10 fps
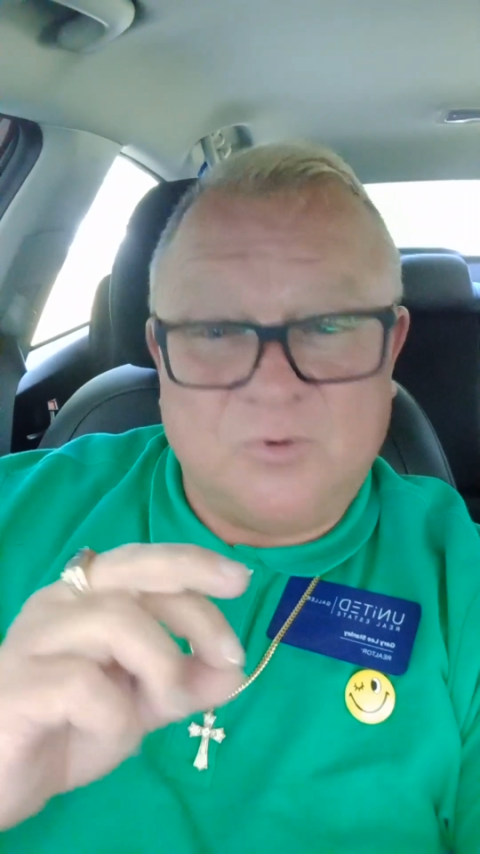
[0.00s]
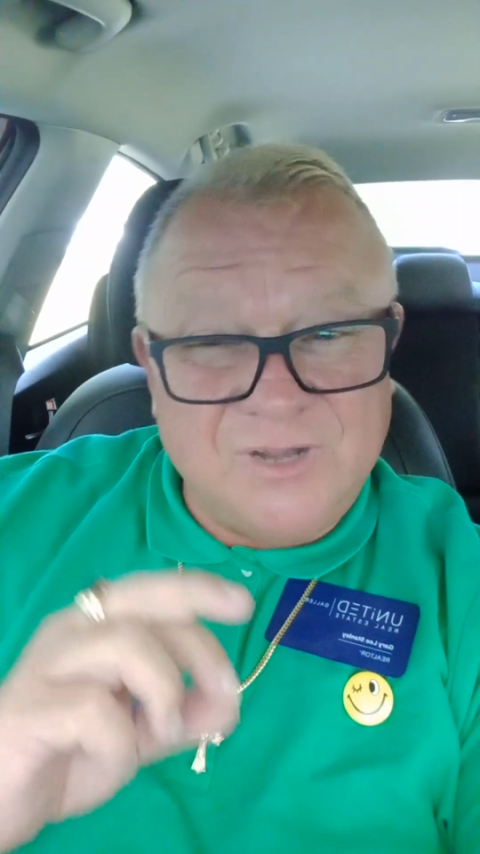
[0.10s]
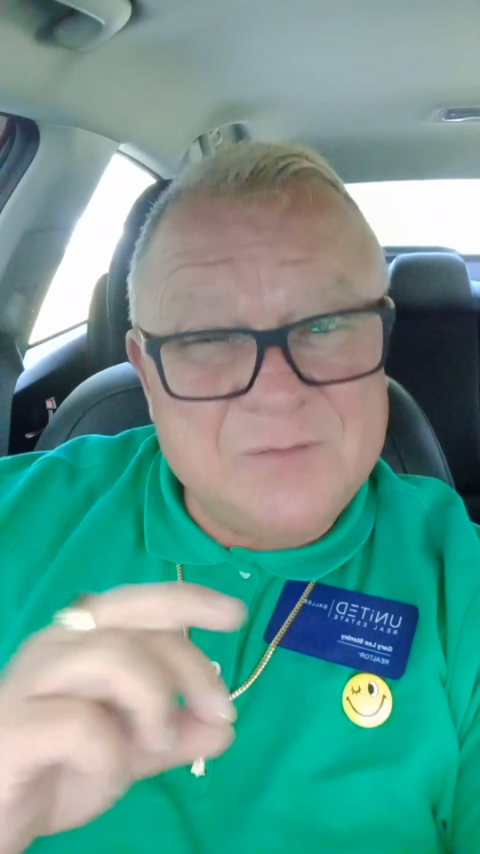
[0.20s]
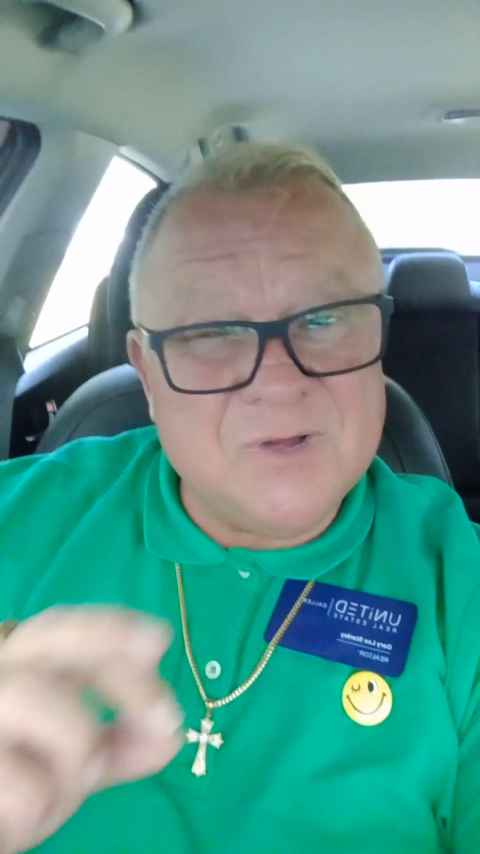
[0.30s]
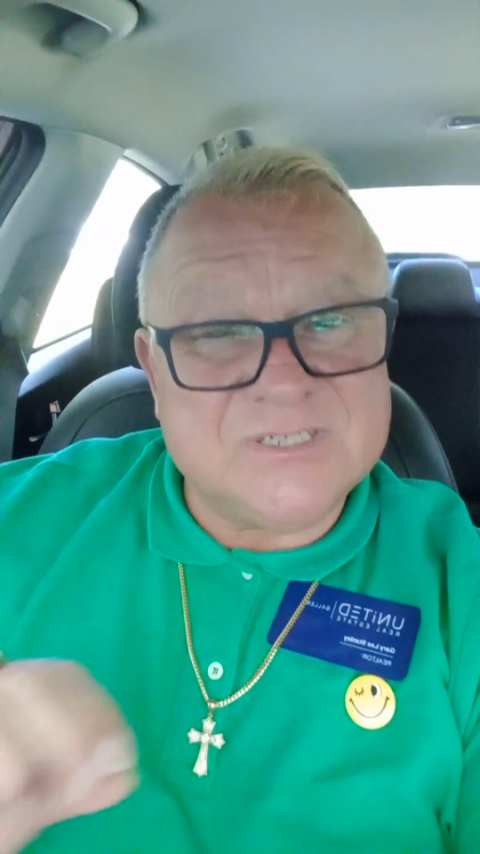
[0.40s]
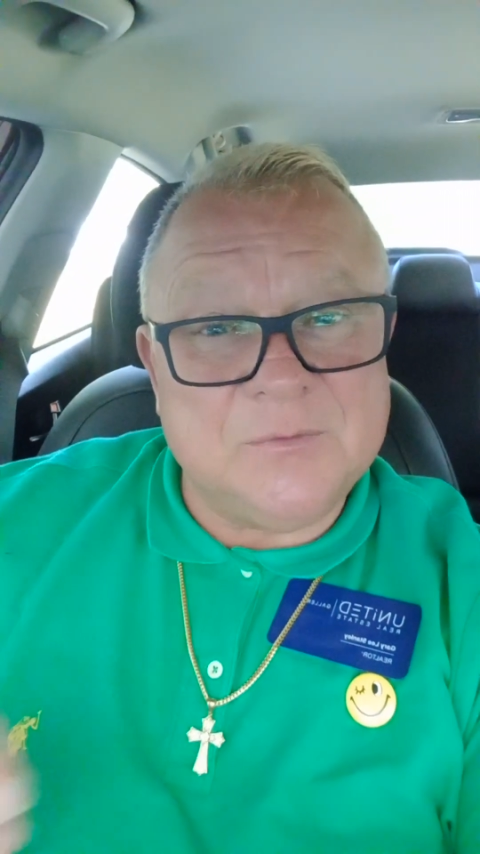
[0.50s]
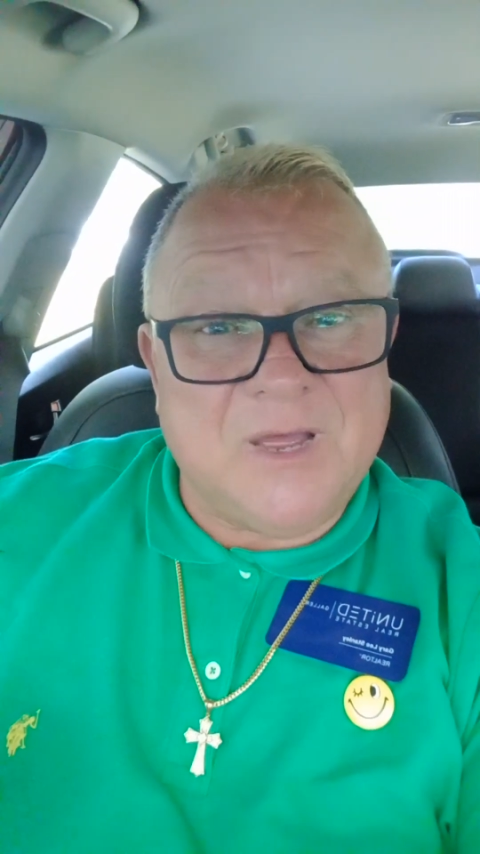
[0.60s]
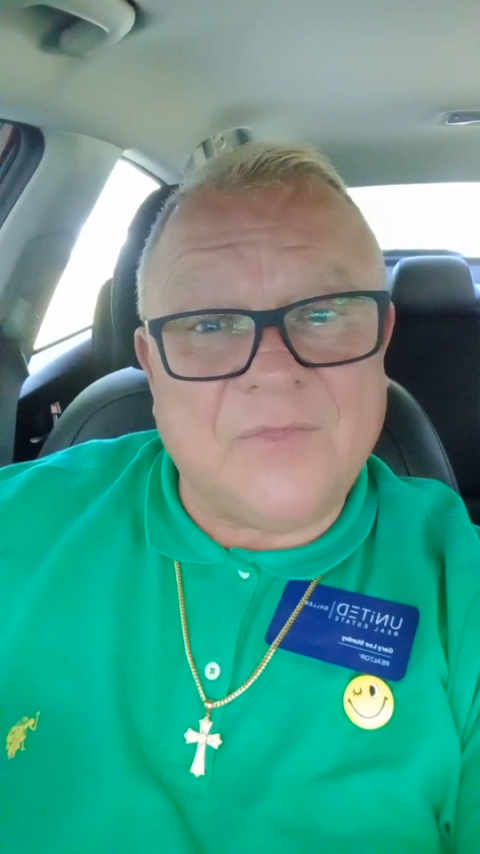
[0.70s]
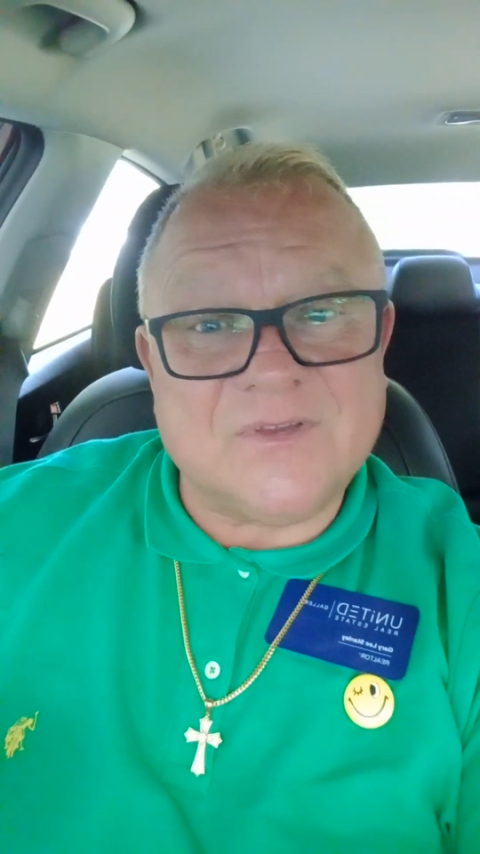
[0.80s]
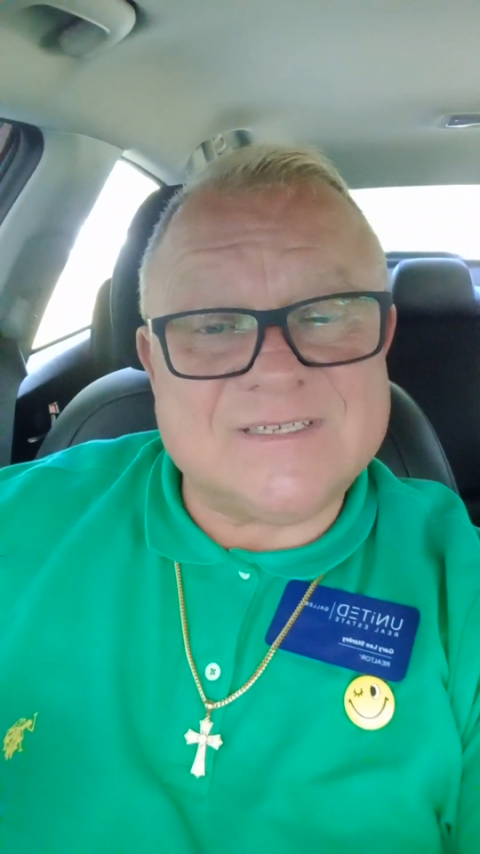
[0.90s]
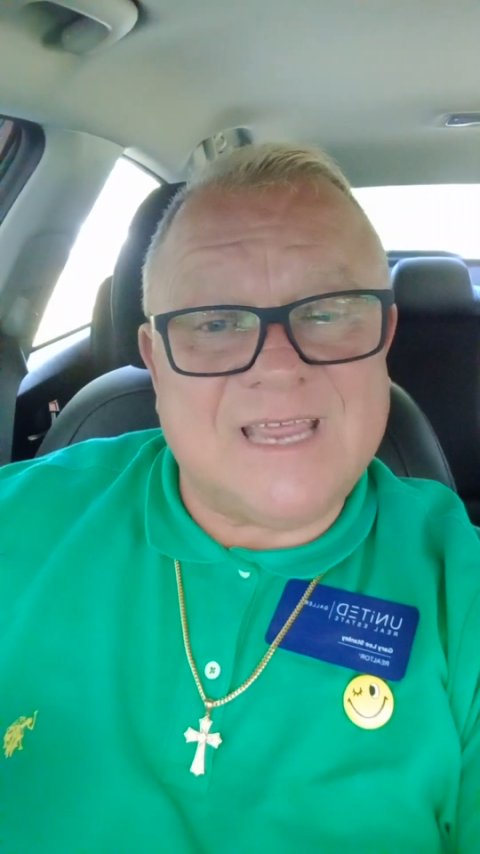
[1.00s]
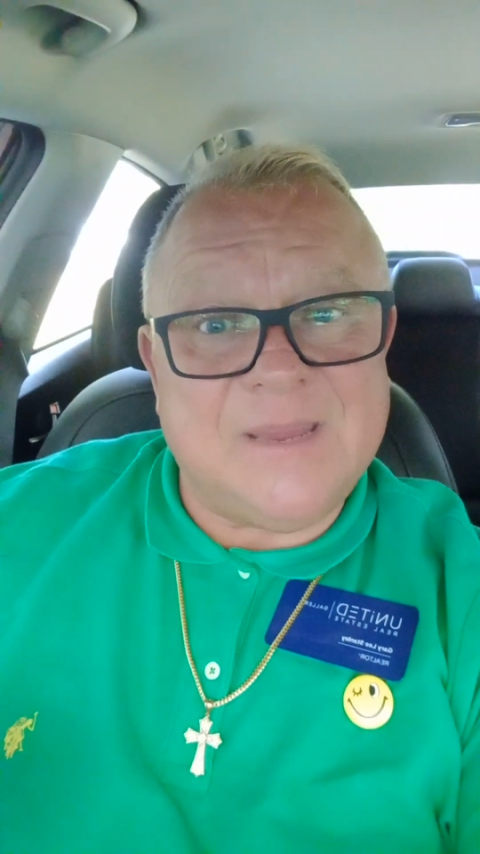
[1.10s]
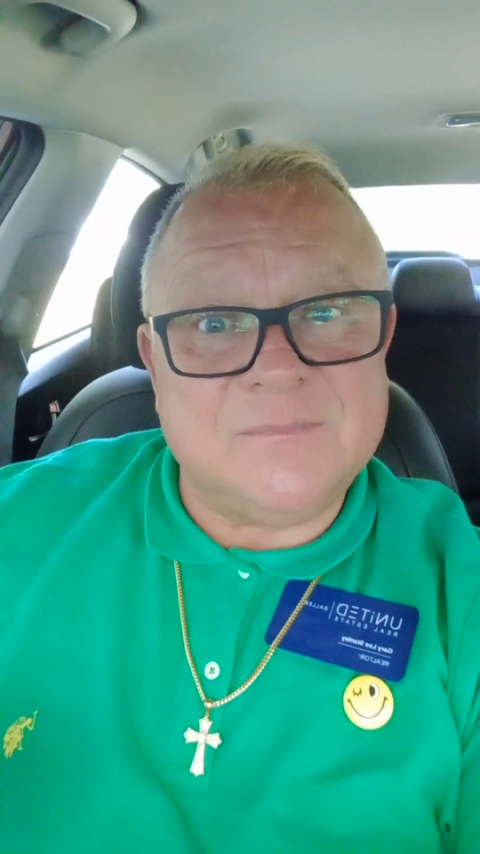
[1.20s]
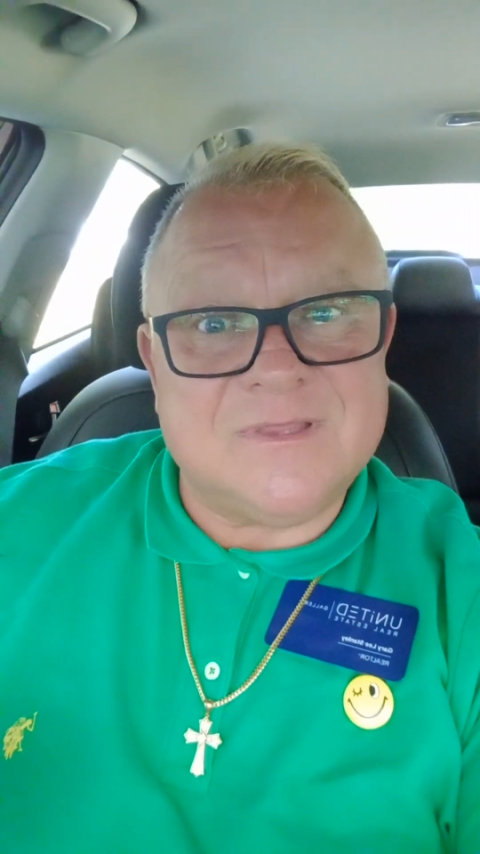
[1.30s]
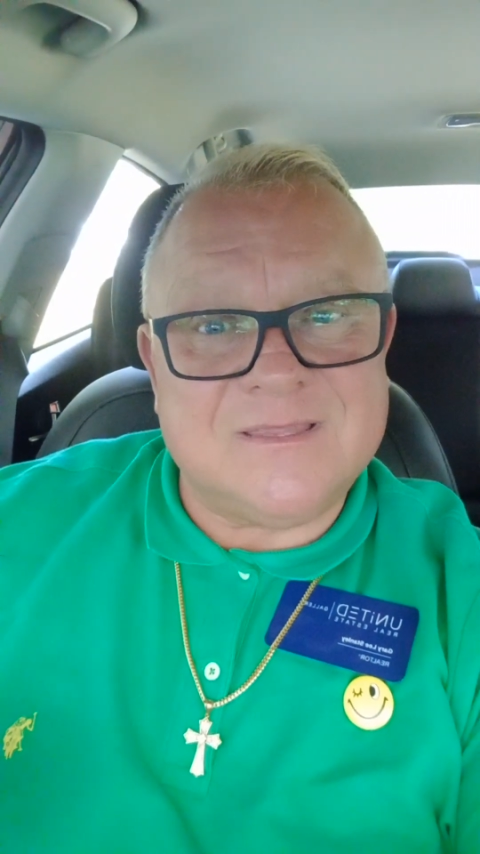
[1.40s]
pretty much about the
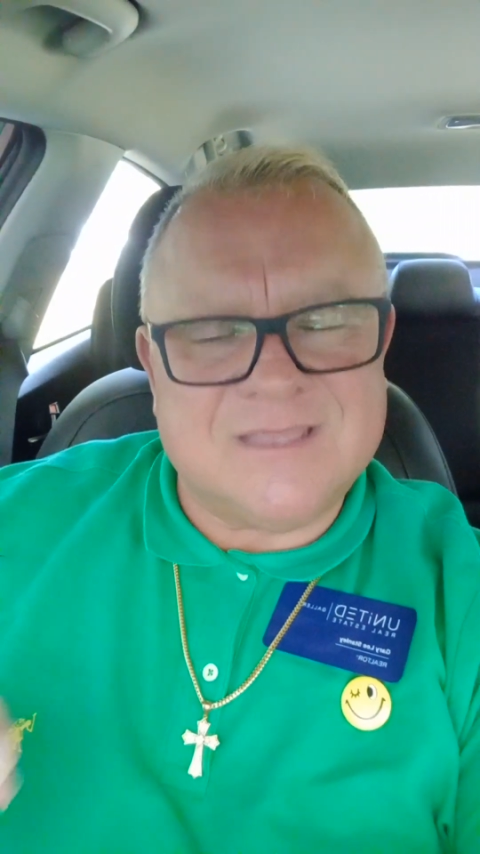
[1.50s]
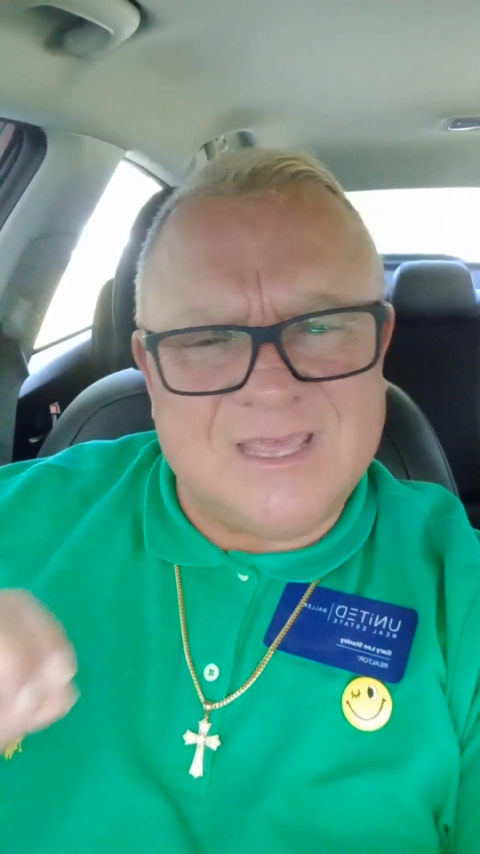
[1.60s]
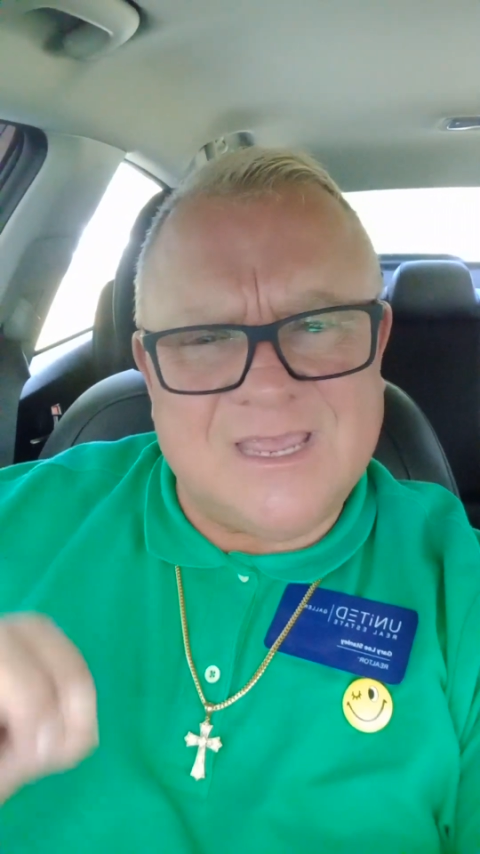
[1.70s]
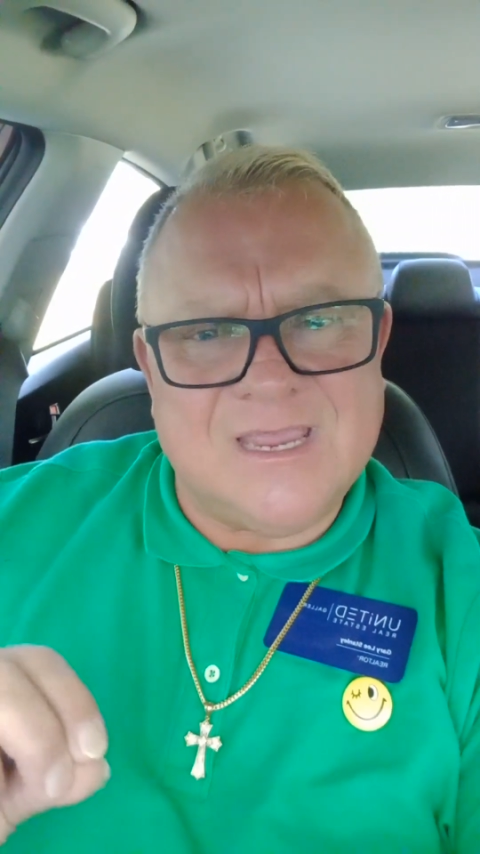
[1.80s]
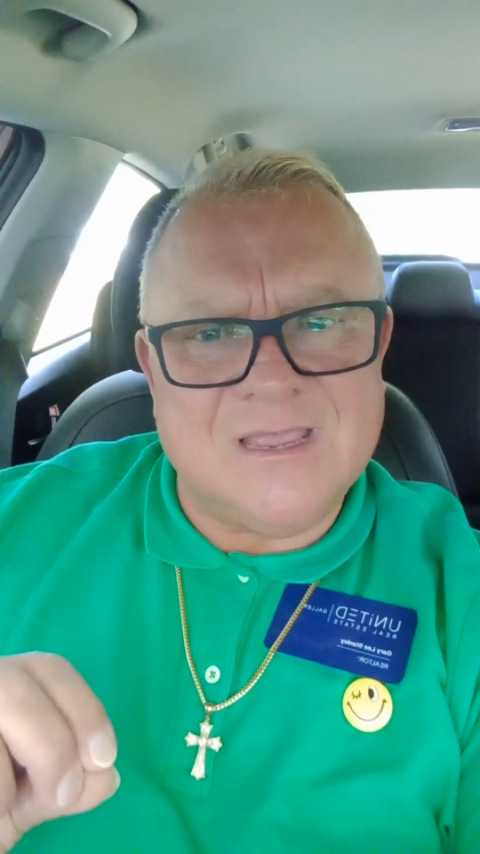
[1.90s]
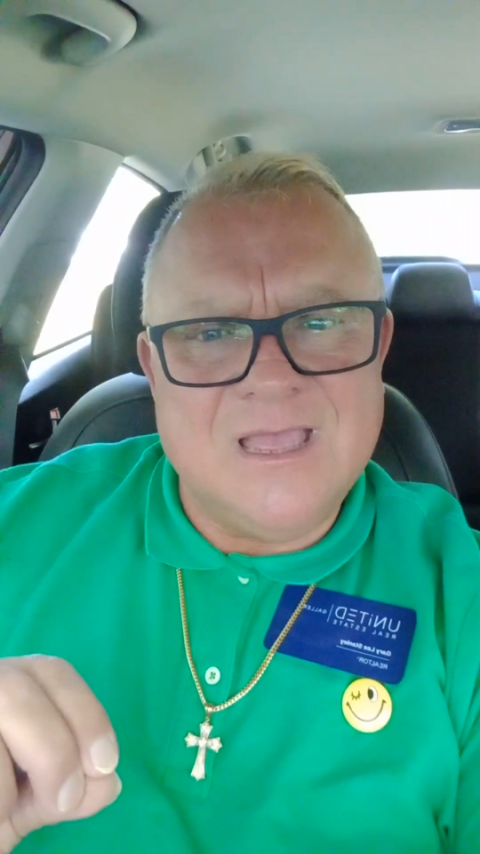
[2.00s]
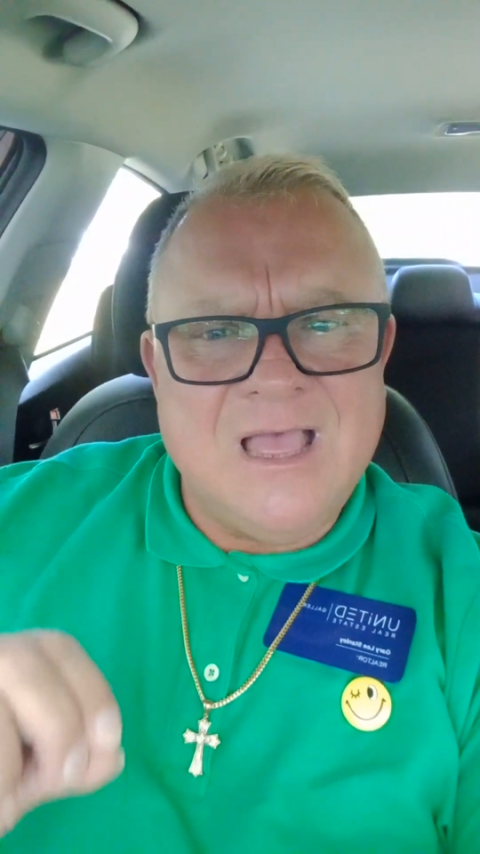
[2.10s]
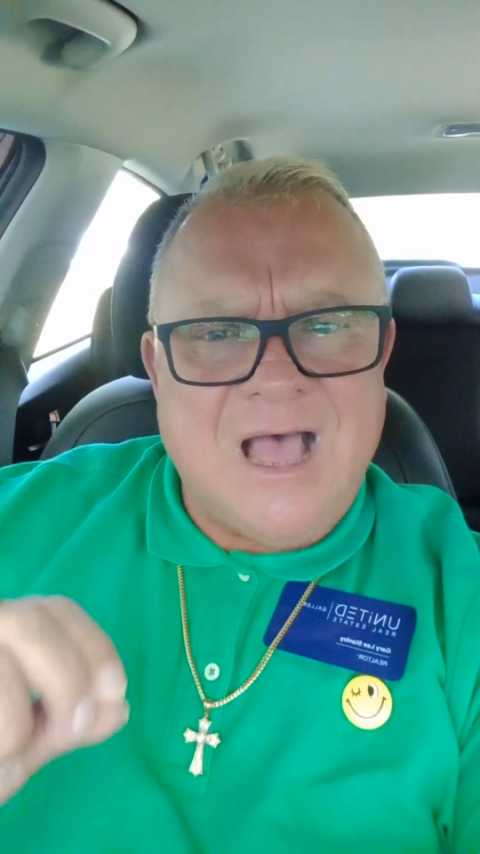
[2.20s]
same thing.